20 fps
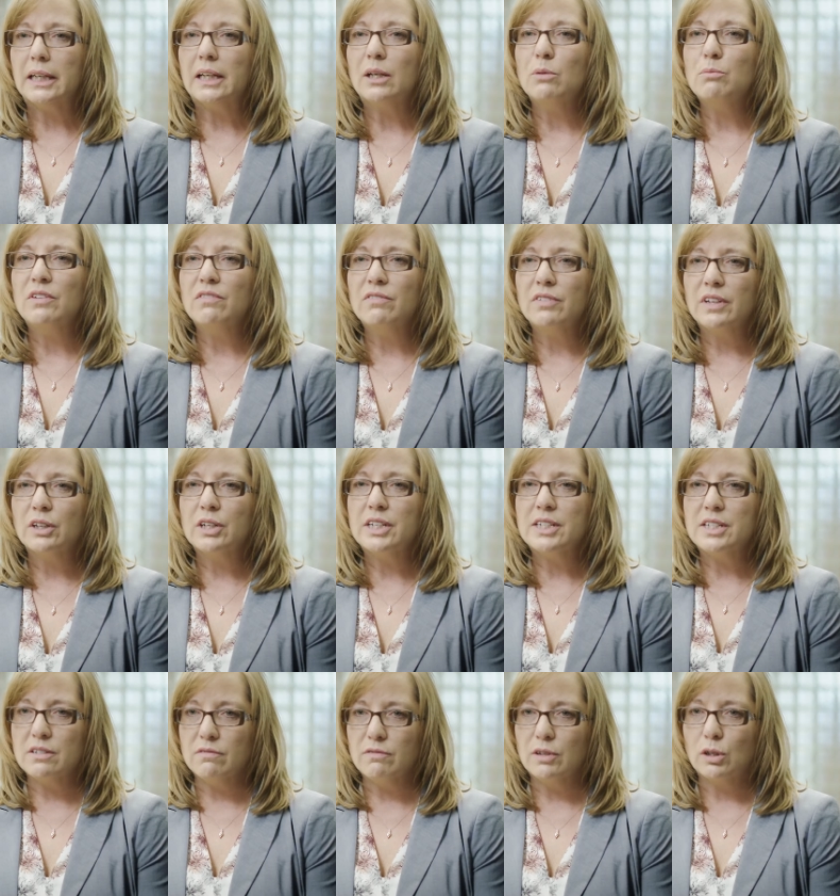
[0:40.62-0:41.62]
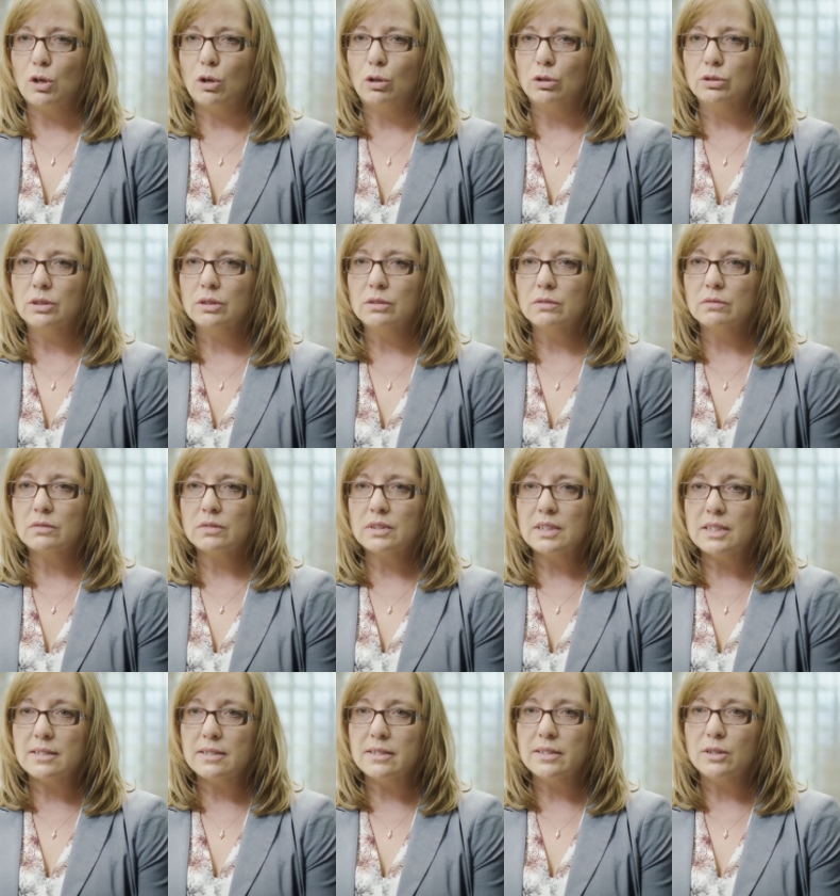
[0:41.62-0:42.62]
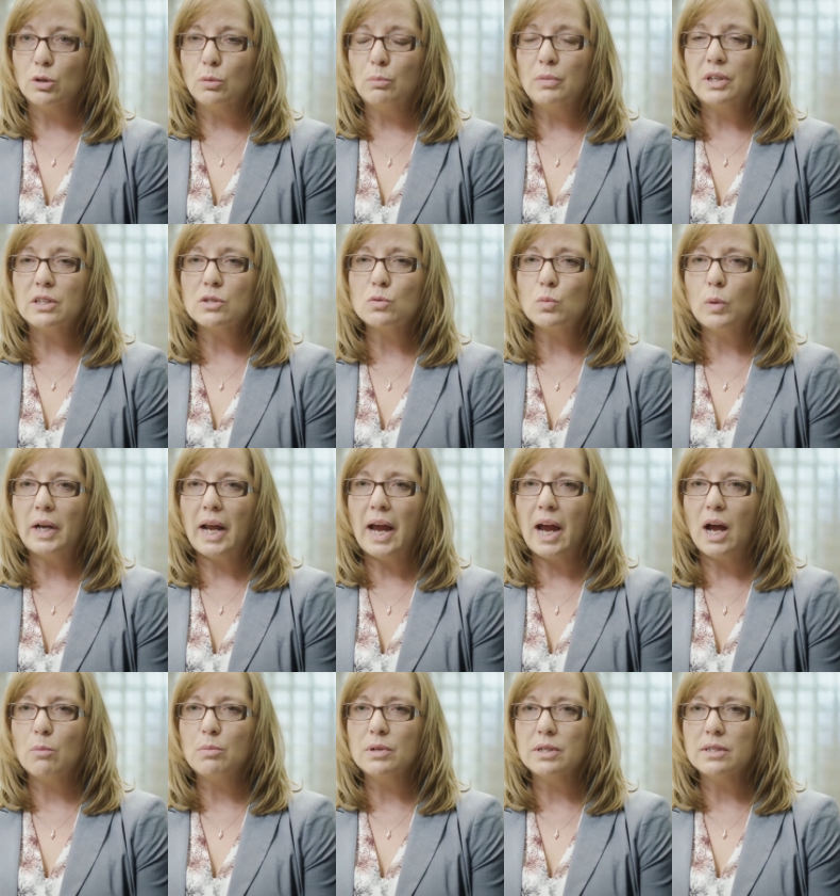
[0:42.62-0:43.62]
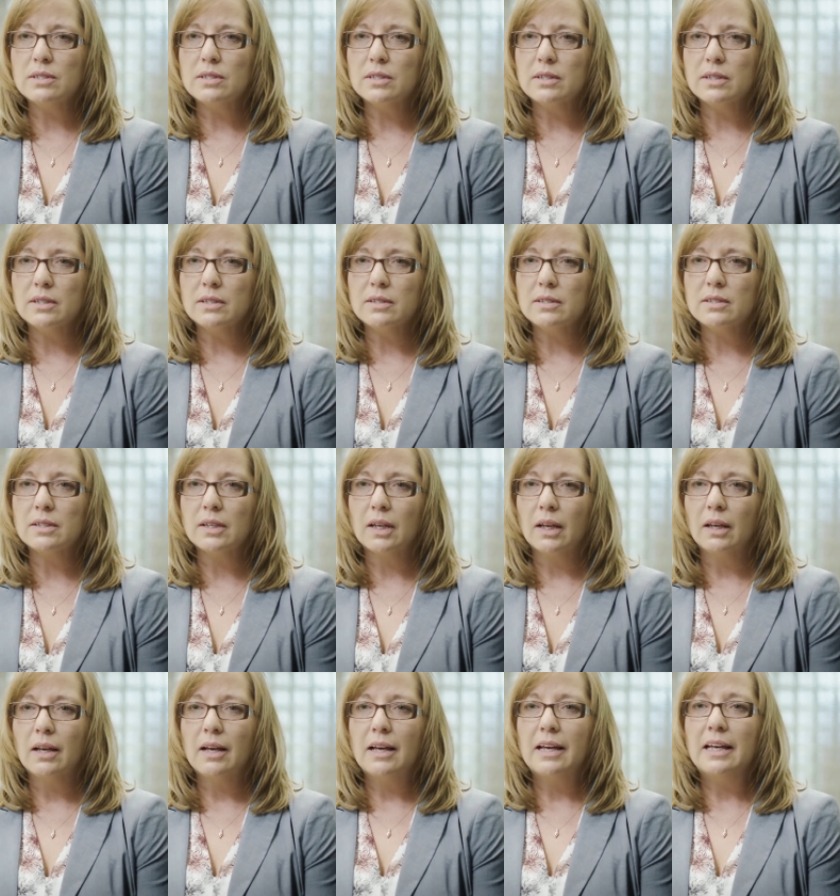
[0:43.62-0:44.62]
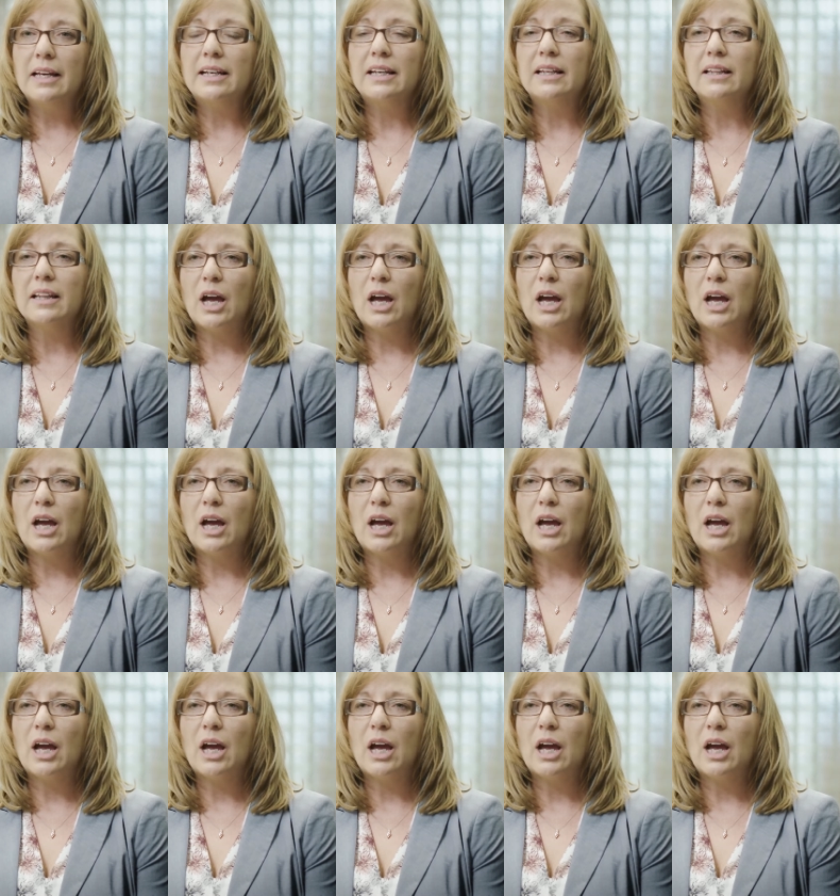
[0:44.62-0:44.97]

it can be very difficult to seal because what happens is it can